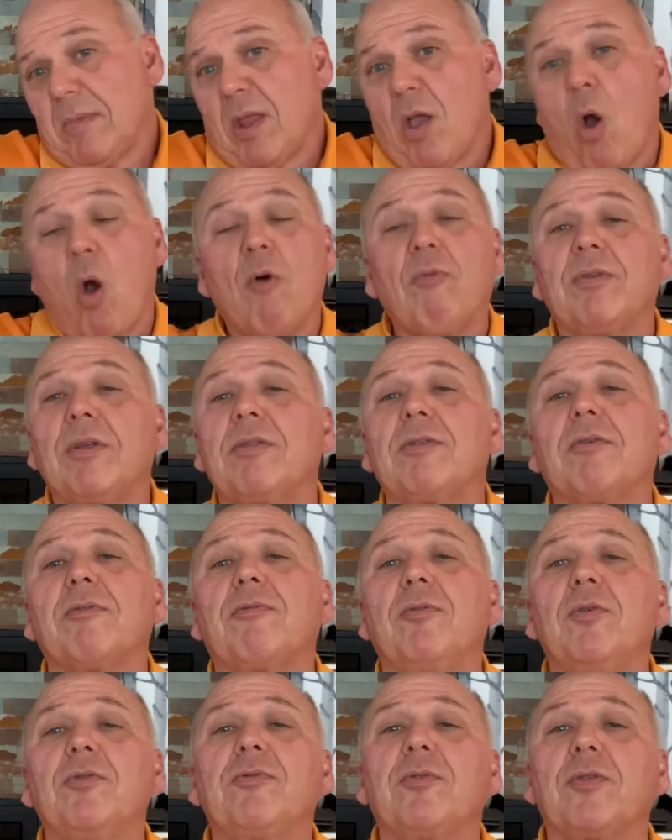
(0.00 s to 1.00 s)
Hopefully they're
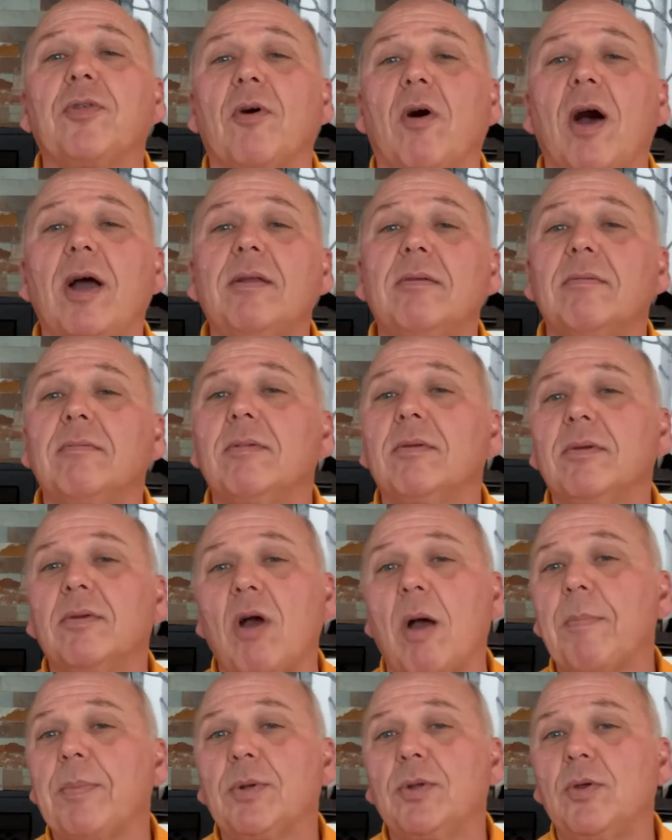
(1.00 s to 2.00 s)
food for thought and an
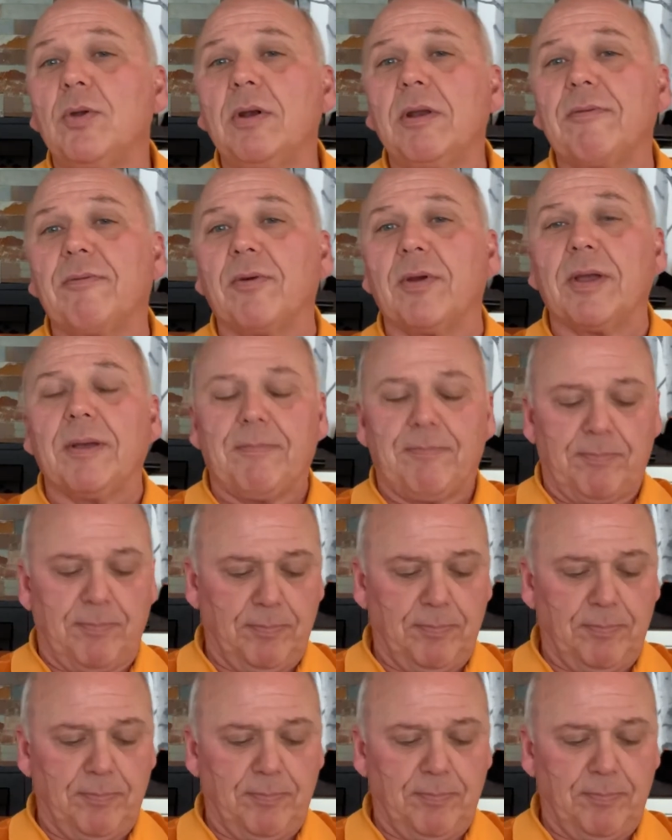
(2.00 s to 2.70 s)
opportunity for you.